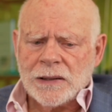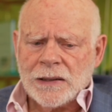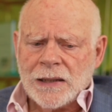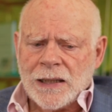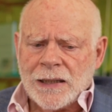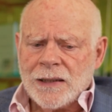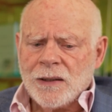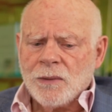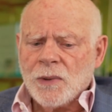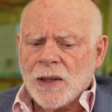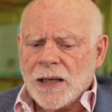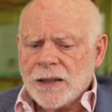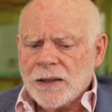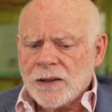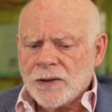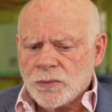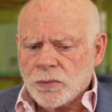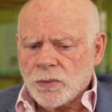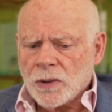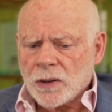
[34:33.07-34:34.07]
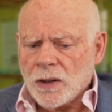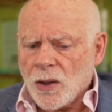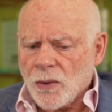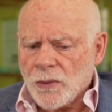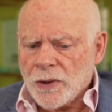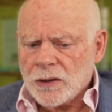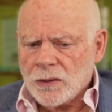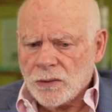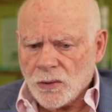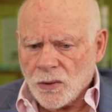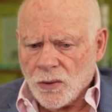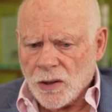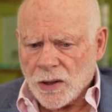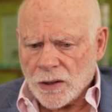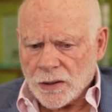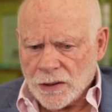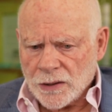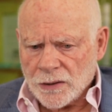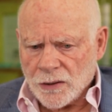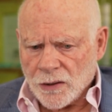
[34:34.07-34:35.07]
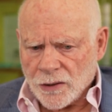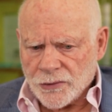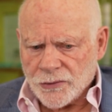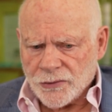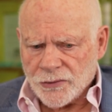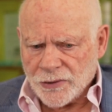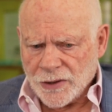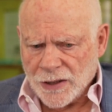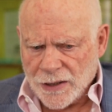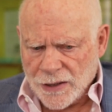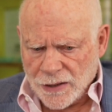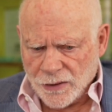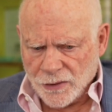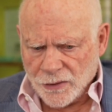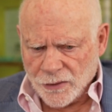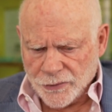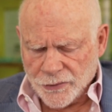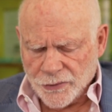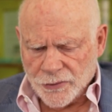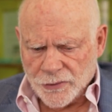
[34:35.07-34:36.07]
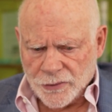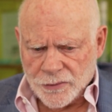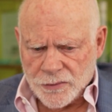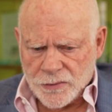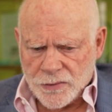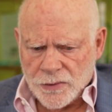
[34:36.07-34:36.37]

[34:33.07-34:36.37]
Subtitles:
anyway, as we're going along in our sales,